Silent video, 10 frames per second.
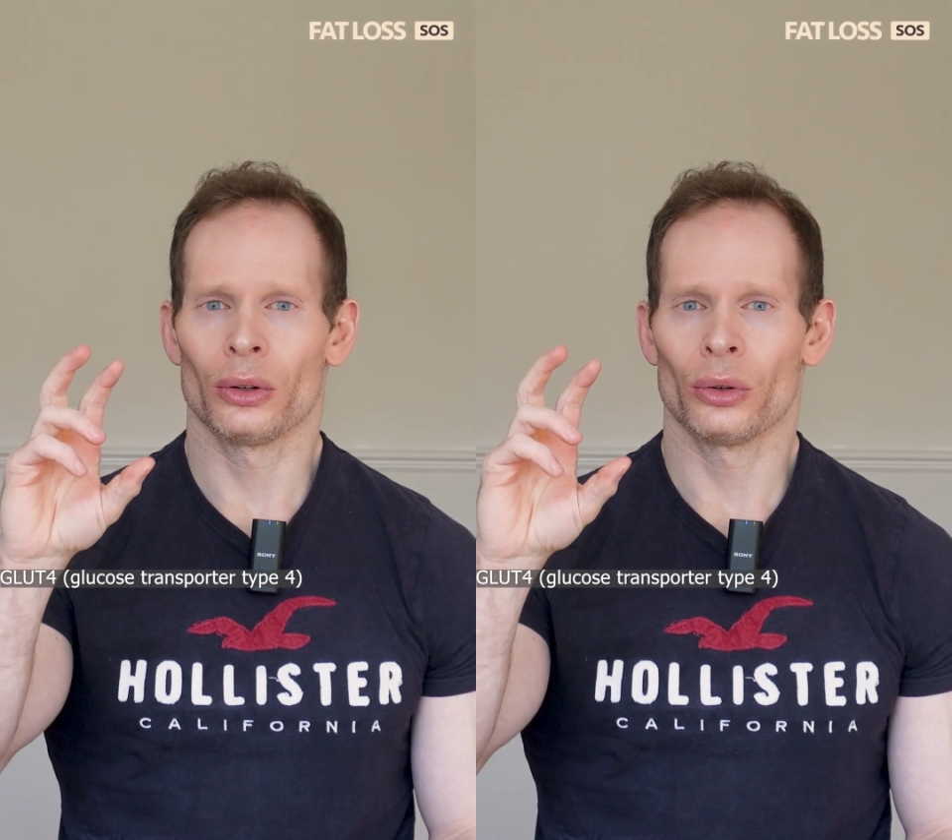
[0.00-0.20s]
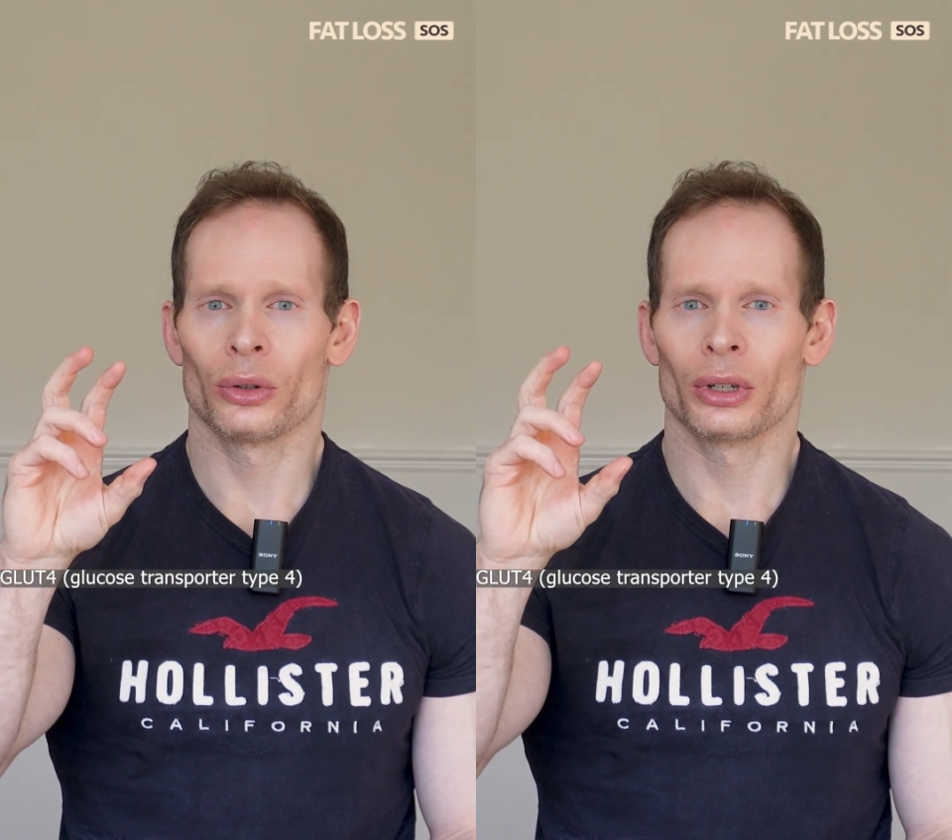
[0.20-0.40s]

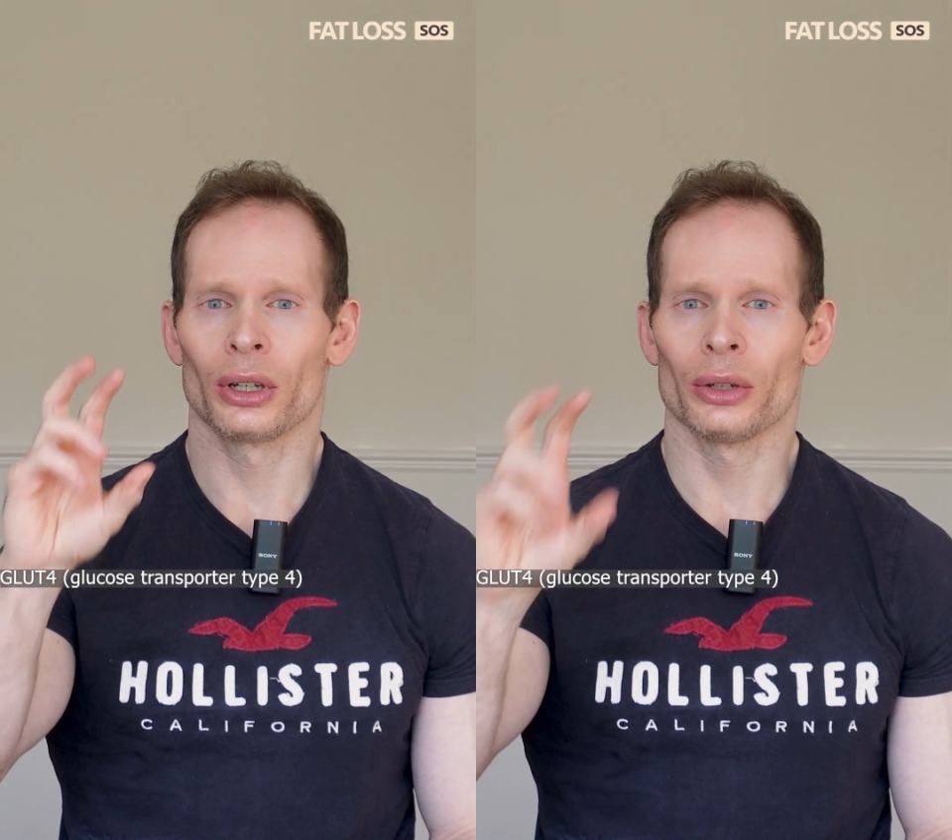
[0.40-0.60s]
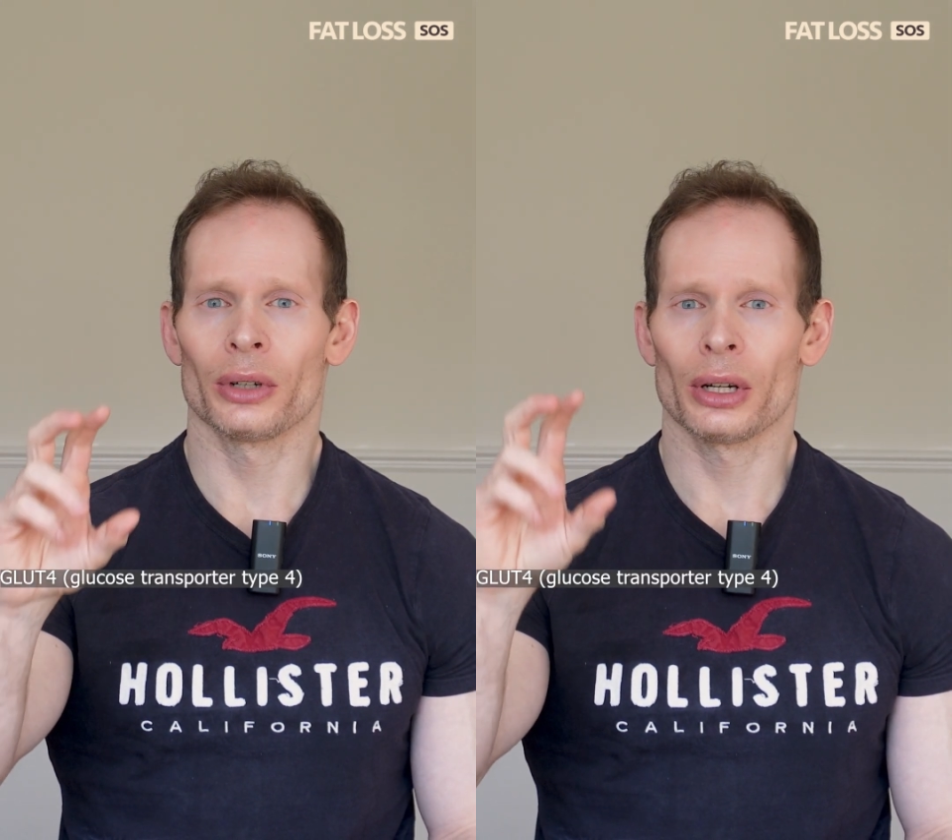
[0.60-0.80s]
or
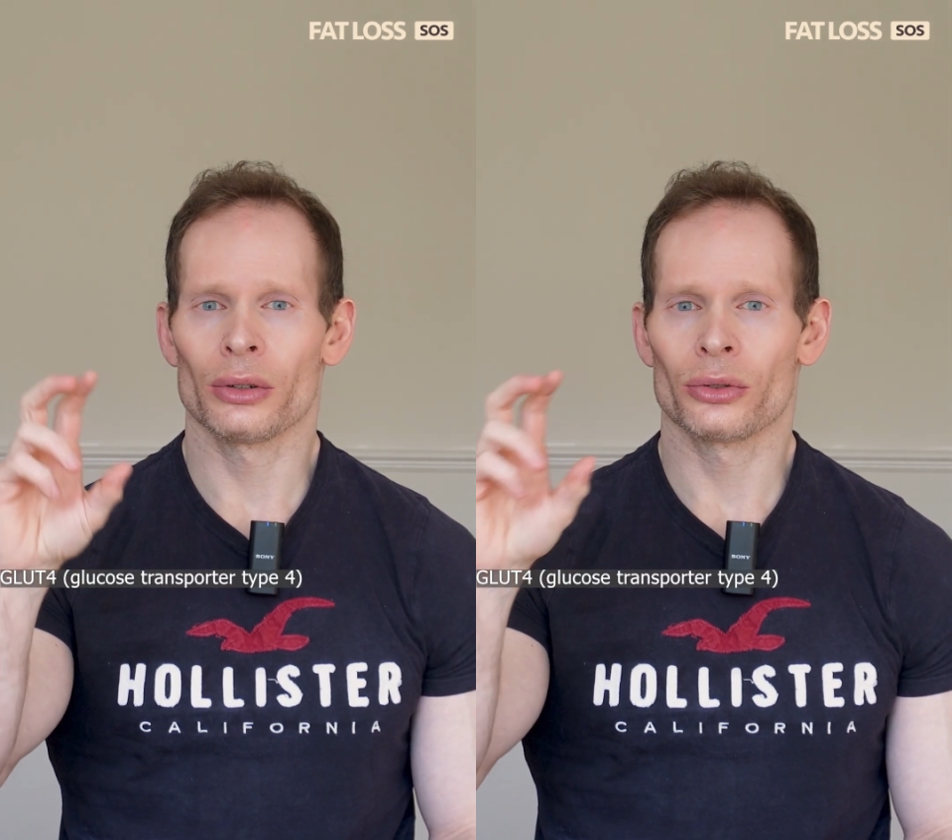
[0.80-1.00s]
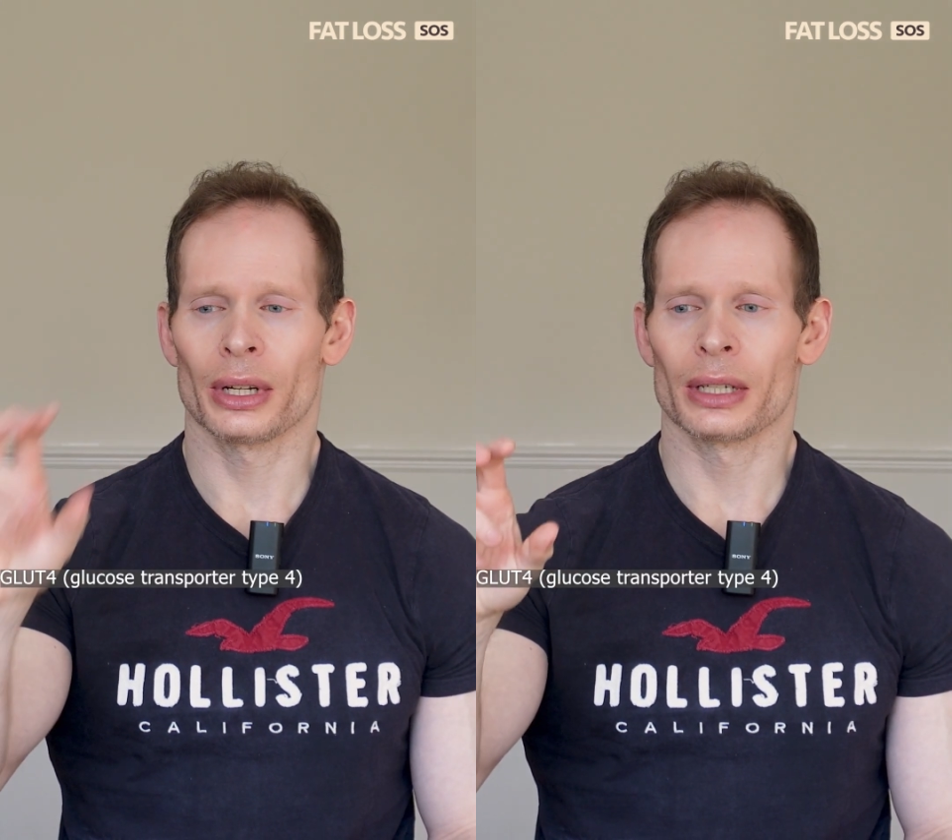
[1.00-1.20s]

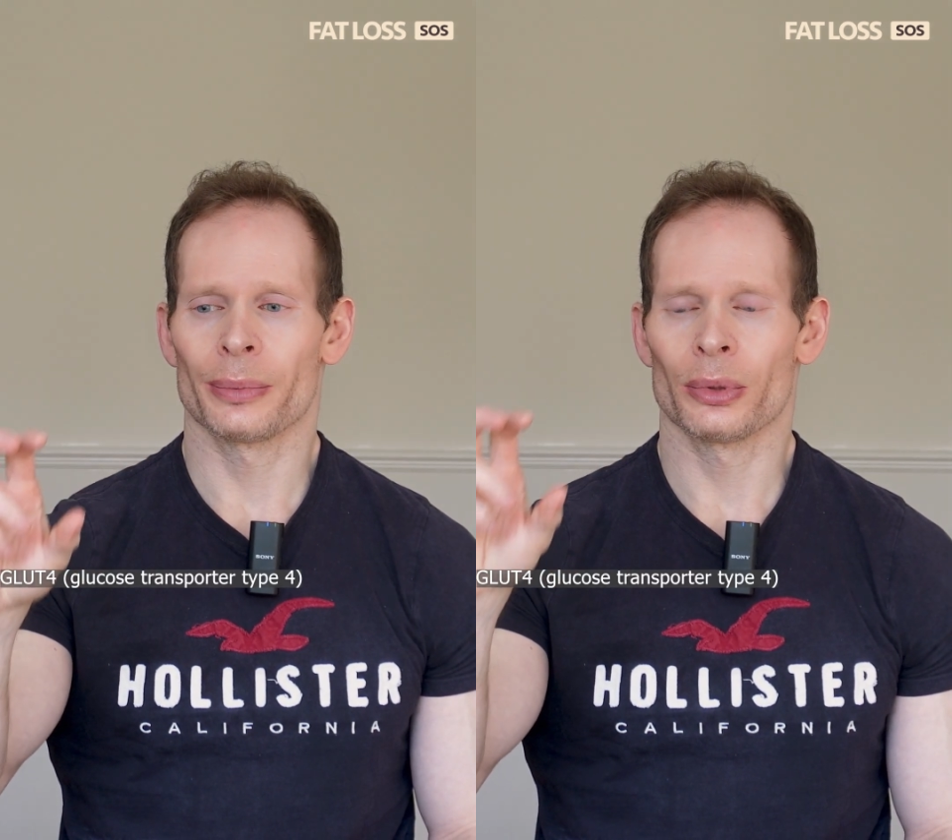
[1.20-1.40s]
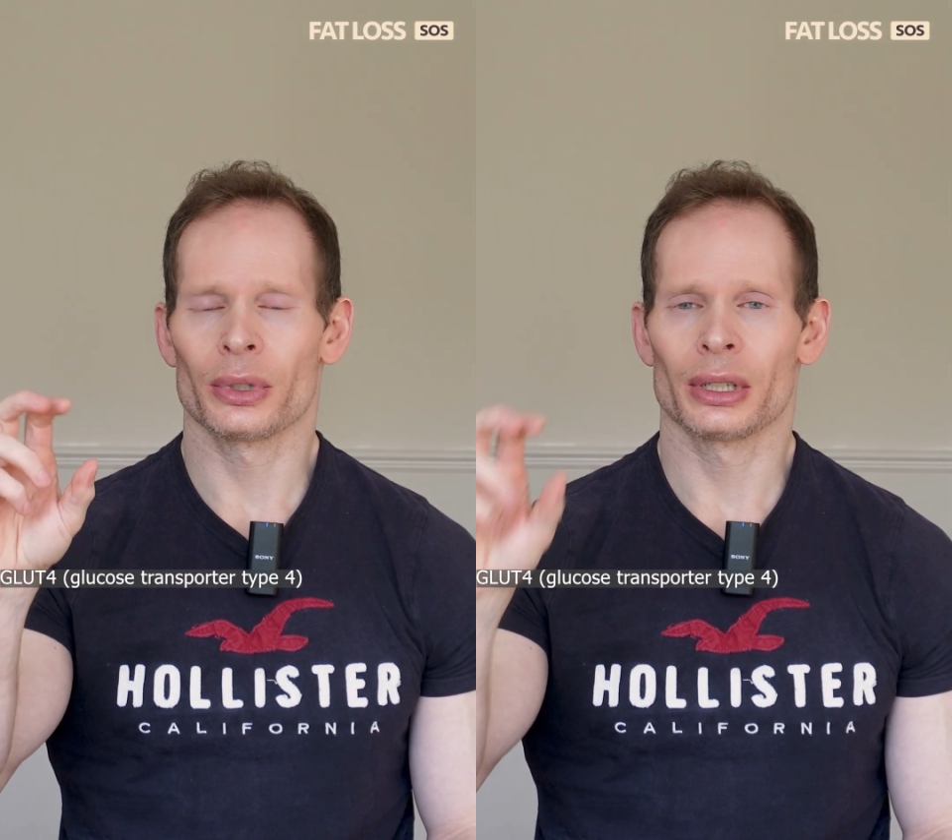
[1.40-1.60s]
glucose
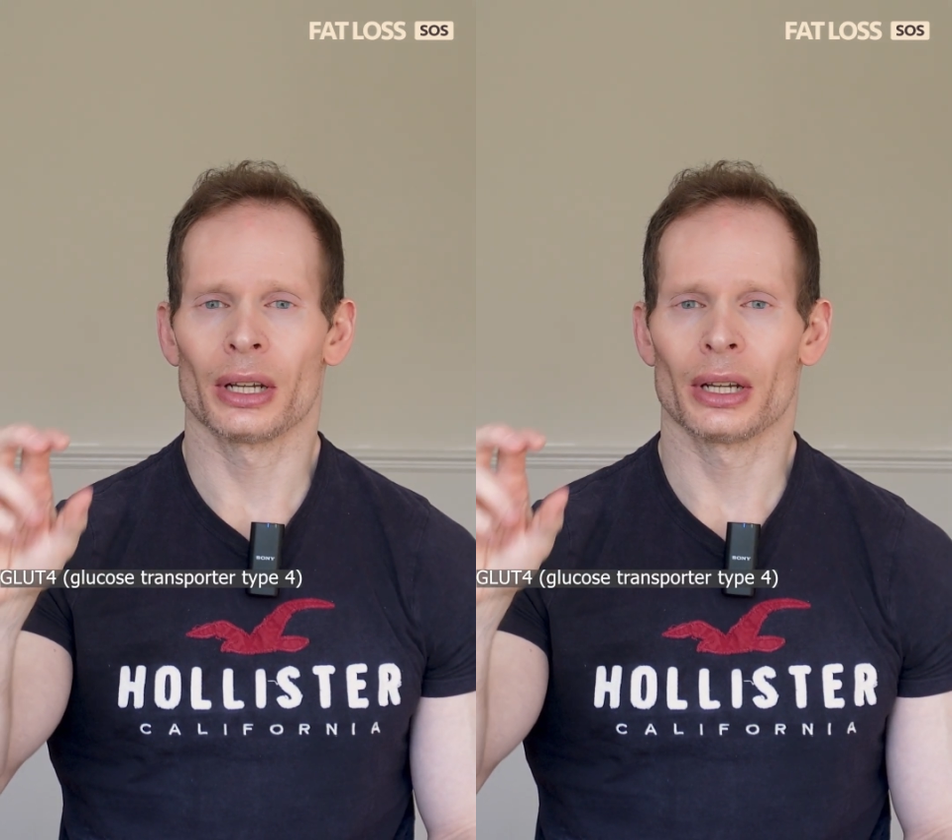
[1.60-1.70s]
transporter